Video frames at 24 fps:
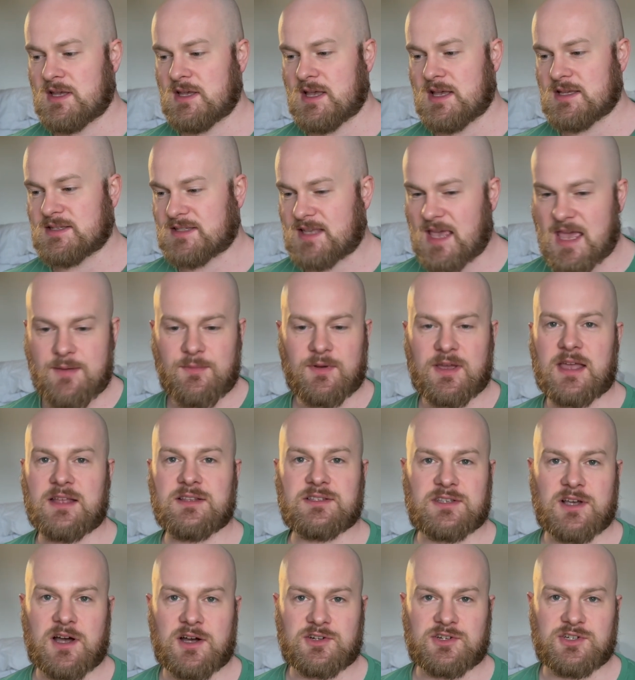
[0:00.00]
His game
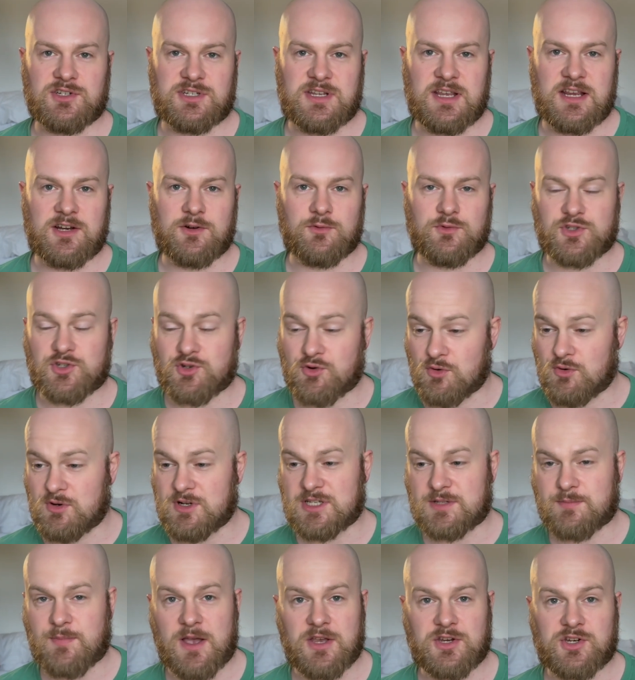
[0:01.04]
against Argentina was truly
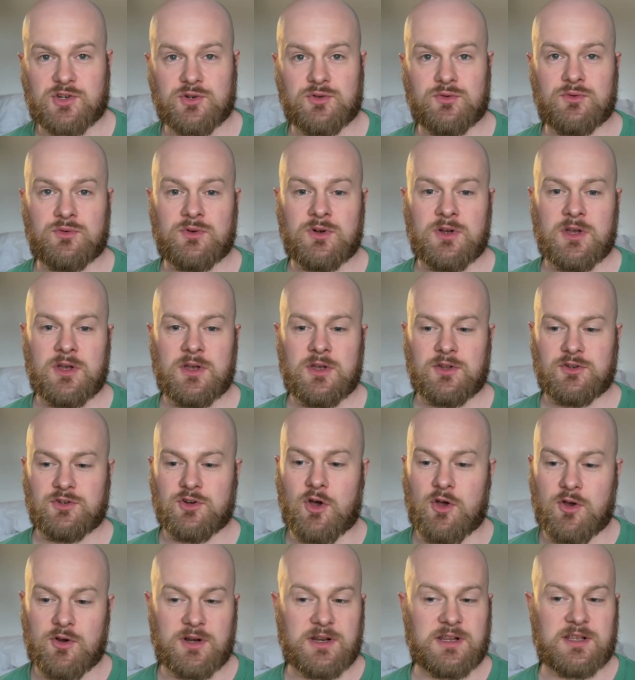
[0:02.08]
special, not
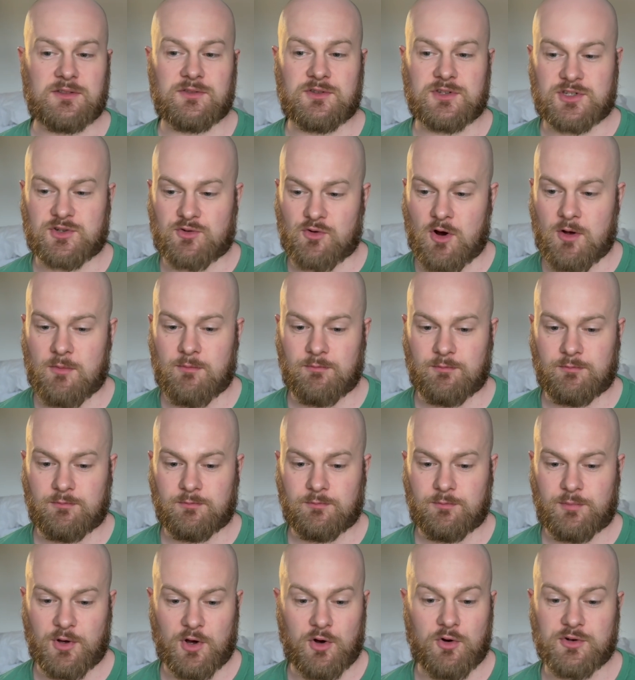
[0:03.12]
only in the scrum,
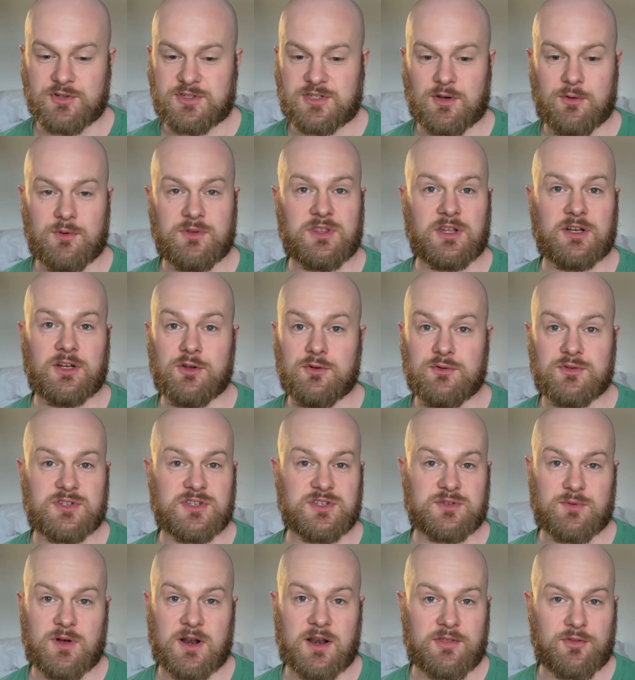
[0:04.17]
but also in the loose
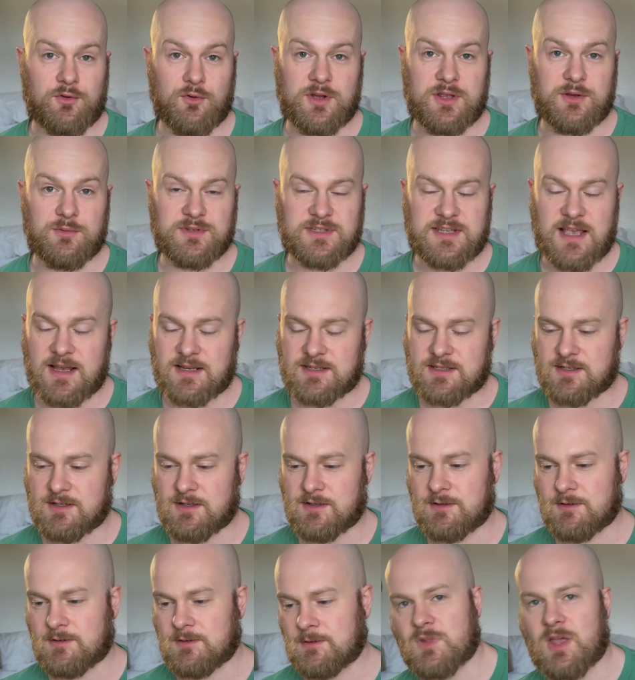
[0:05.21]
as well. I thought he was
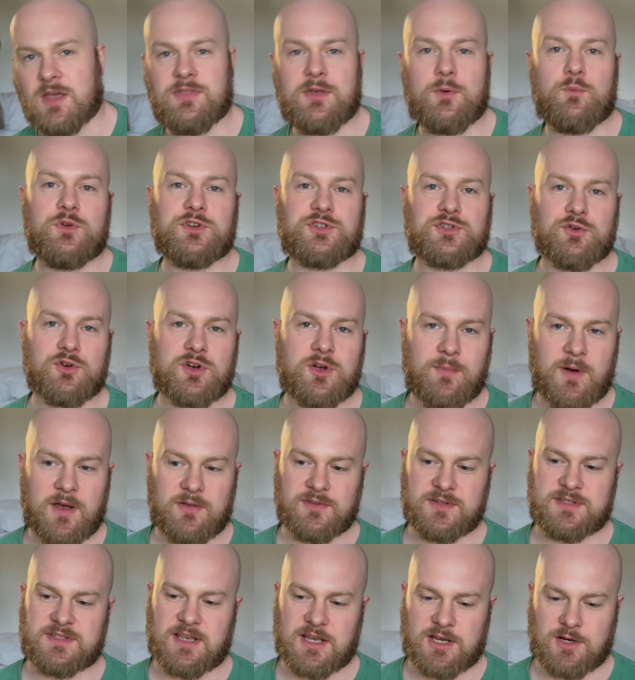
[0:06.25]
excellent. And then we talk about the
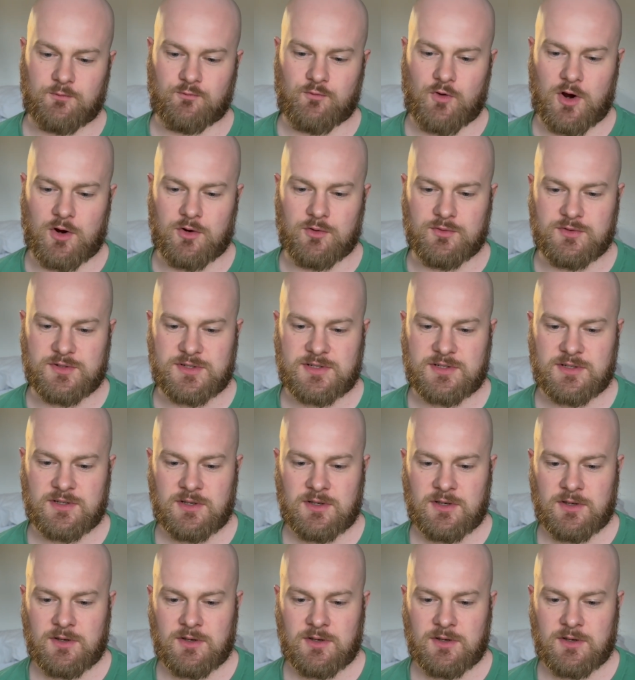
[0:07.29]
second rows.